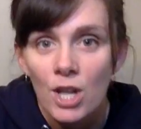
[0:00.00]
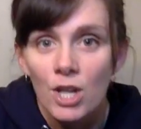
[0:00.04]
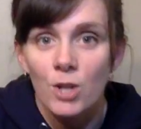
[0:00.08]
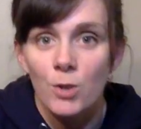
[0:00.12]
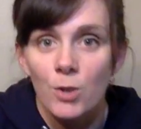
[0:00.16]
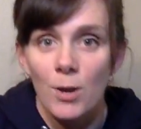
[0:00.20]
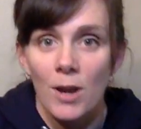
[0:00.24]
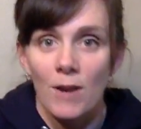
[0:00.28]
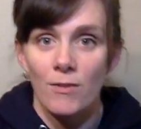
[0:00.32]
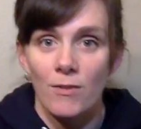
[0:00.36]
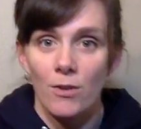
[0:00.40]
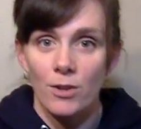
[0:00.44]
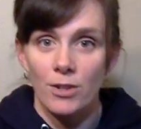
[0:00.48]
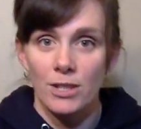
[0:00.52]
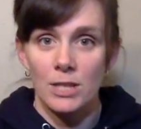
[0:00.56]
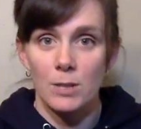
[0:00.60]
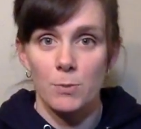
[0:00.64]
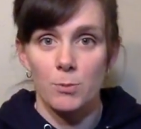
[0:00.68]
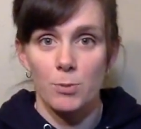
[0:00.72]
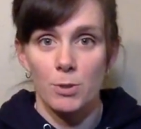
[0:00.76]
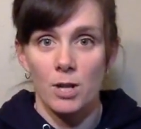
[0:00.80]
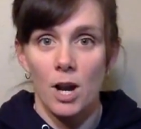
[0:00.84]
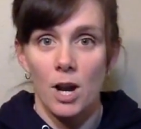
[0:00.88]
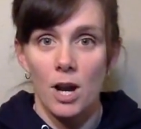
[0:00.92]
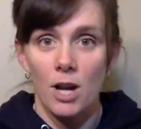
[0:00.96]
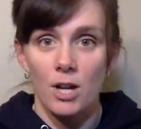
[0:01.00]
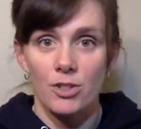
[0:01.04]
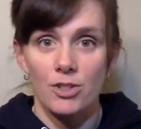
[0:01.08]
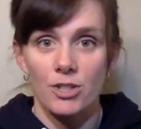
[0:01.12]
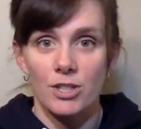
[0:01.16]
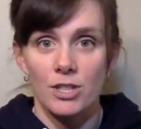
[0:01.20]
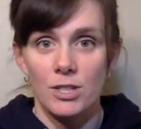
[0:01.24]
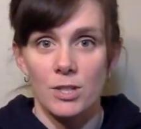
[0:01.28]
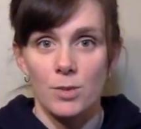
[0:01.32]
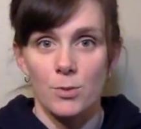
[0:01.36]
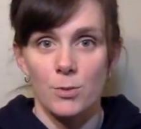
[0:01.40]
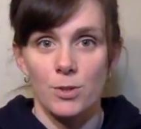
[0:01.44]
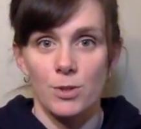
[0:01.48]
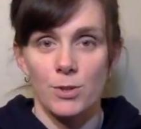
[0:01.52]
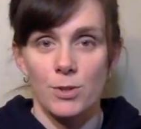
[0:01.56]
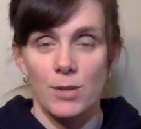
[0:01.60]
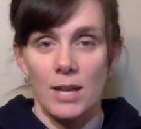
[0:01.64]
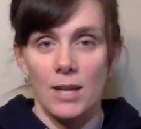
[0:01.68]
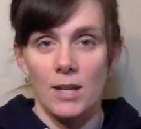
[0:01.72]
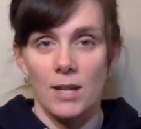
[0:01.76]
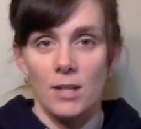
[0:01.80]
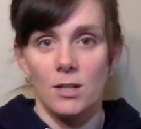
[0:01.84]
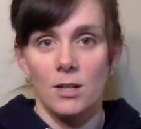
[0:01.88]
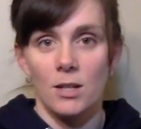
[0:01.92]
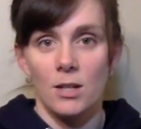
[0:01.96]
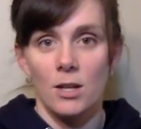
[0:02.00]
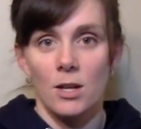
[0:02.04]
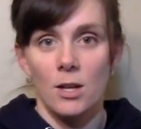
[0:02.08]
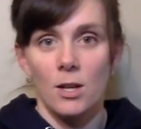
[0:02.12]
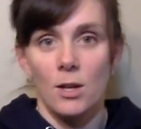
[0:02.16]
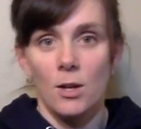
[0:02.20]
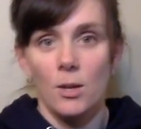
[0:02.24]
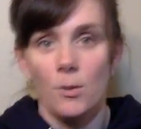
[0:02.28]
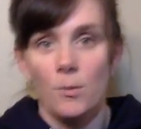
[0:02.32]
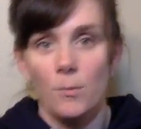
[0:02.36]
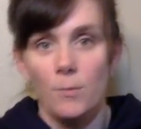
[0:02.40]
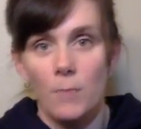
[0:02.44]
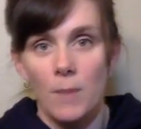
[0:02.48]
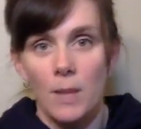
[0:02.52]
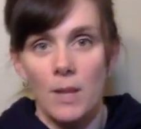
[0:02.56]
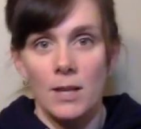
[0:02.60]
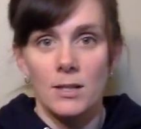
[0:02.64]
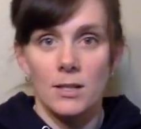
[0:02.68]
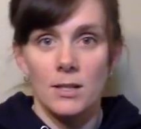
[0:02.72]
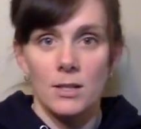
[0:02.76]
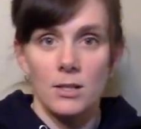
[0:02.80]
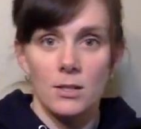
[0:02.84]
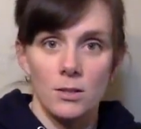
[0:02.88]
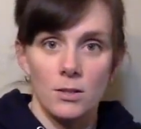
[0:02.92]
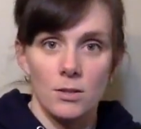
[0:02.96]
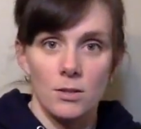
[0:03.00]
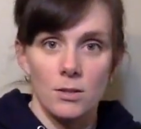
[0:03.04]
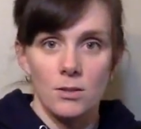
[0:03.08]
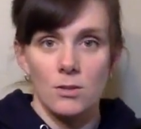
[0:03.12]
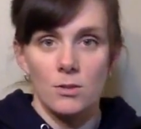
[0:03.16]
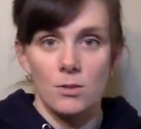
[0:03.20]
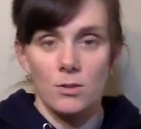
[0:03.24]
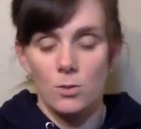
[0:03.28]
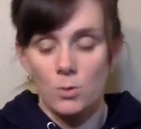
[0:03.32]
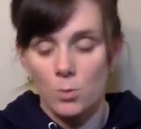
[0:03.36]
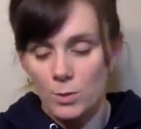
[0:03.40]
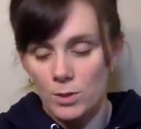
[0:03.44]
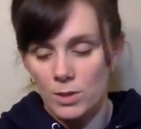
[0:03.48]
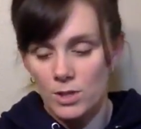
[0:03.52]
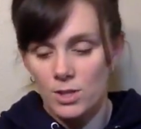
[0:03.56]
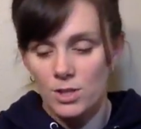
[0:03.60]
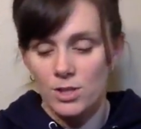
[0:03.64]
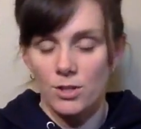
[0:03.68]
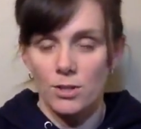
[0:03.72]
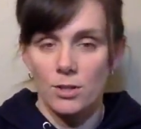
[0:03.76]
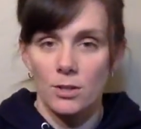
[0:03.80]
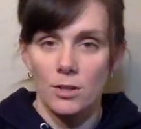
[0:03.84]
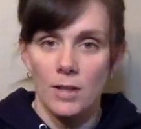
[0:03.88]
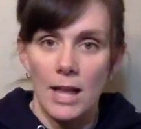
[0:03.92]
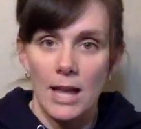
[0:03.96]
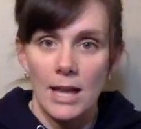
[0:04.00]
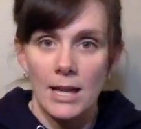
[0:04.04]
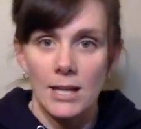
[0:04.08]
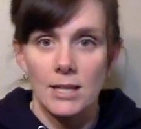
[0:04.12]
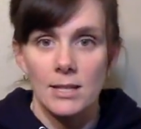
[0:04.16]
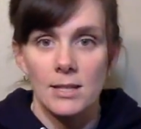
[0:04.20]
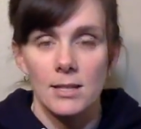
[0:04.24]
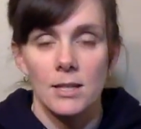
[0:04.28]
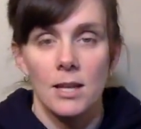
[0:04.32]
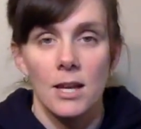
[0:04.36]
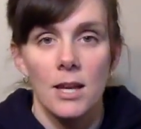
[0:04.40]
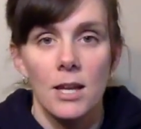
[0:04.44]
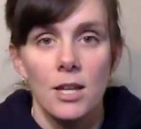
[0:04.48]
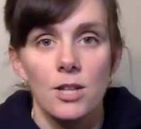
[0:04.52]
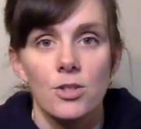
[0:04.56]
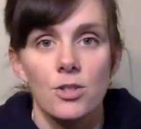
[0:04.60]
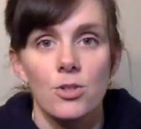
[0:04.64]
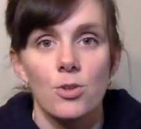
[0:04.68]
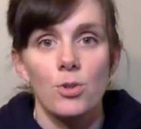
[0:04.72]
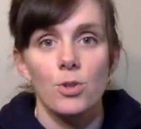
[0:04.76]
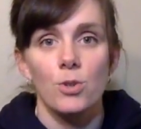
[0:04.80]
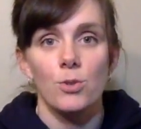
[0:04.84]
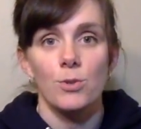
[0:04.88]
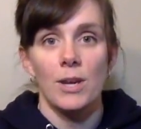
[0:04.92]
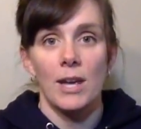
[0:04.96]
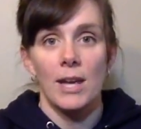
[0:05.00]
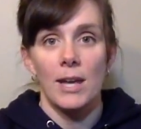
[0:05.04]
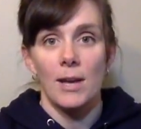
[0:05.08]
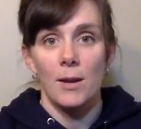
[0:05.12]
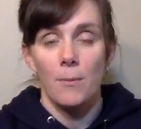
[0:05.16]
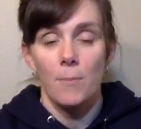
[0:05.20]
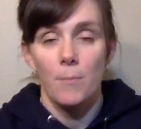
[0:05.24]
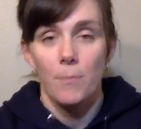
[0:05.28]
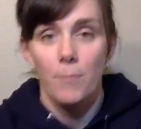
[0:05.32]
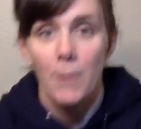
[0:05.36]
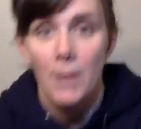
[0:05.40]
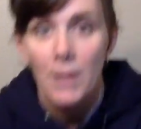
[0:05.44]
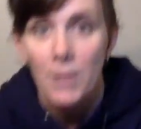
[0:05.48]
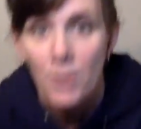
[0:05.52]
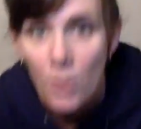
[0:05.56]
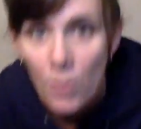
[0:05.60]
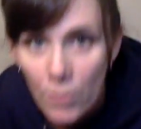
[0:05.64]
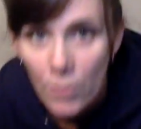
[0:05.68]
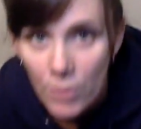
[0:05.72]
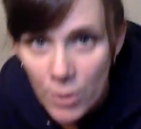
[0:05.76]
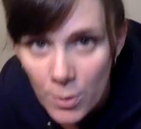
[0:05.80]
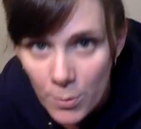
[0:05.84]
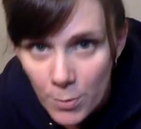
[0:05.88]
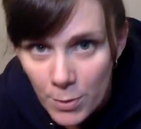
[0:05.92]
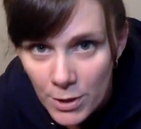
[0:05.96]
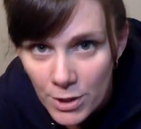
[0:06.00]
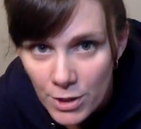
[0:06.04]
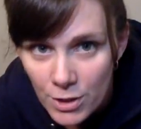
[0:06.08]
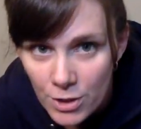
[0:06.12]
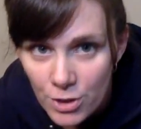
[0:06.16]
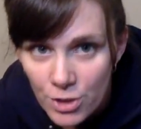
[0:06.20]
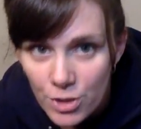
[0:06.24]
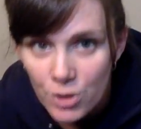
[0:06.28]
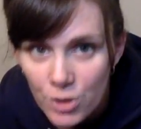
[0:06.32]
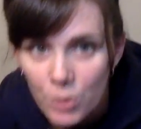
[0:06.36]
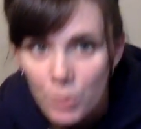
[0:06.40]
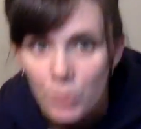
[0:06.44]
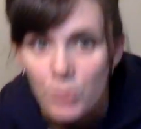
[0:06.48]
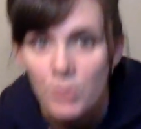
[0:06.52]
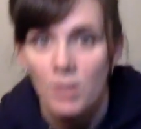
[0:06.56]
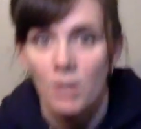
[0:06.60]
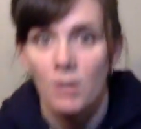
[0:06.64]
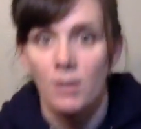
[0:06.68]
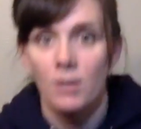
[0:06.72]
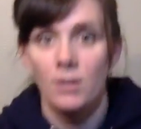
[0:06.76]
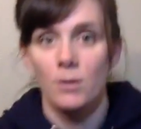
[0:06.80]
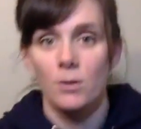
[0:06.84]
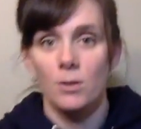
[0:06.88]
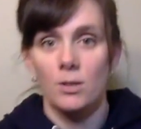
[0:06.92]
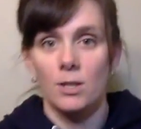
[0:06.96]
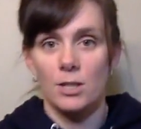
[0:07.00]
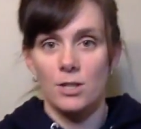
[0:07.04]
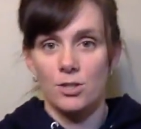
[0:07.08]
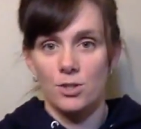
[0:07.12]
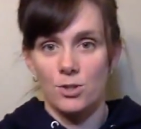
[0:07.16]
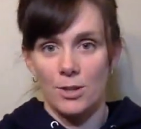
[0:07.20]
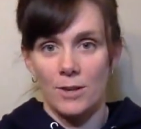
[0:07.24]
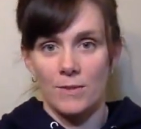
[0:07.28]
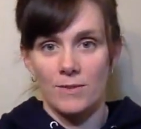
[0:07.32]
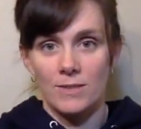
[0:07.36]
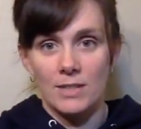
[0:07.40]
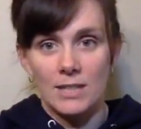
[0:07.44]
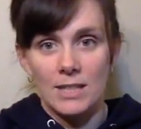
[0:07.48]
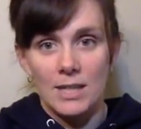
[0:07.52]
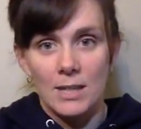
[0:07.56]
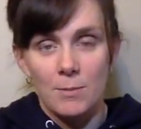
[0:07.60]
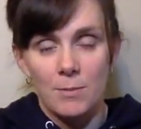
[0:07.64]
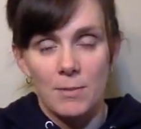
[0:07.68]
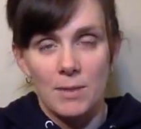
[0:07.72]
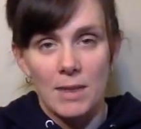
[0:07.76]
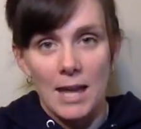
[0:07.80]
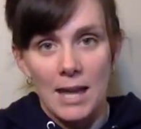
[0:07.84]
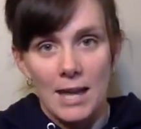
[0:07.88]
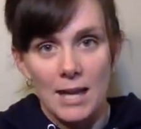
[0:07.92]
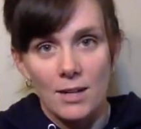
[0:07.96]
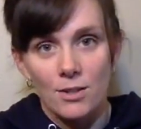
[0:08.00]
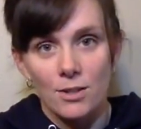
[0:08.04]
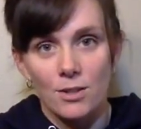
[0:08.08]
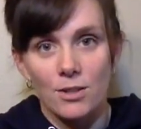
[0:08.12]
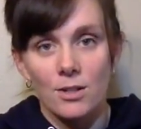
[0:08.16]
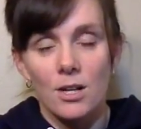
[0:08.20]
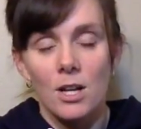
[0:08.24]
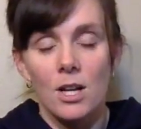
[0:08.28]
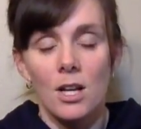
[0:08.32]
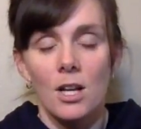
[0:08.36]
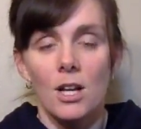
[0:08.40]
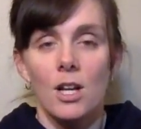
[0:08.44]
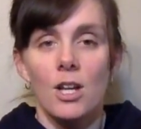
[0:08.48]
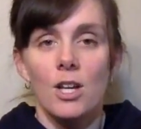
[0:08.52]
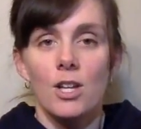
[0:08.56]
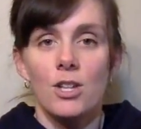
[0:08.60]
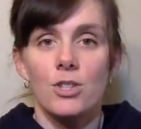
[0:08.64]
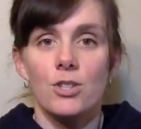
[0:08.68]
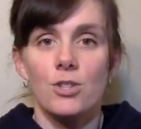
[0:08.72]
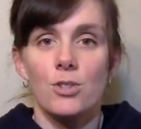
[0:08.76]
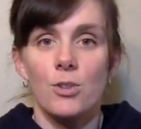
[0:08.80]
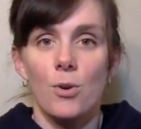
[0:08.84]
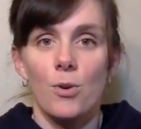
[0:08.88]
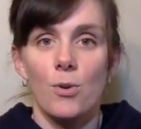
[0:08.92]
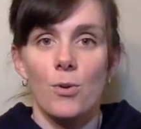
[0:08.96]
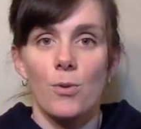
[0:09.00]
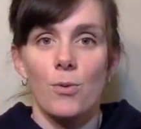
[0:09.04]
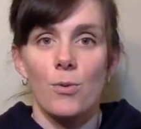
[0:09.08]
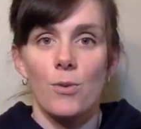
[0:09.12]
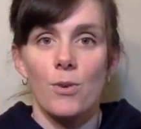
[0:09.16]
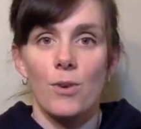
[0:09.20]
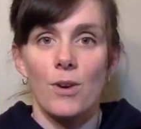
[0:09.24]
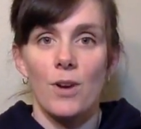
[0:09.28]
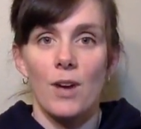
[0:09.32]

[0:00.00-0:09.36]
you have all these precautions where you can't bend and twist your legs, so you can't bend over to put your shoes on because you have to keep the angle. So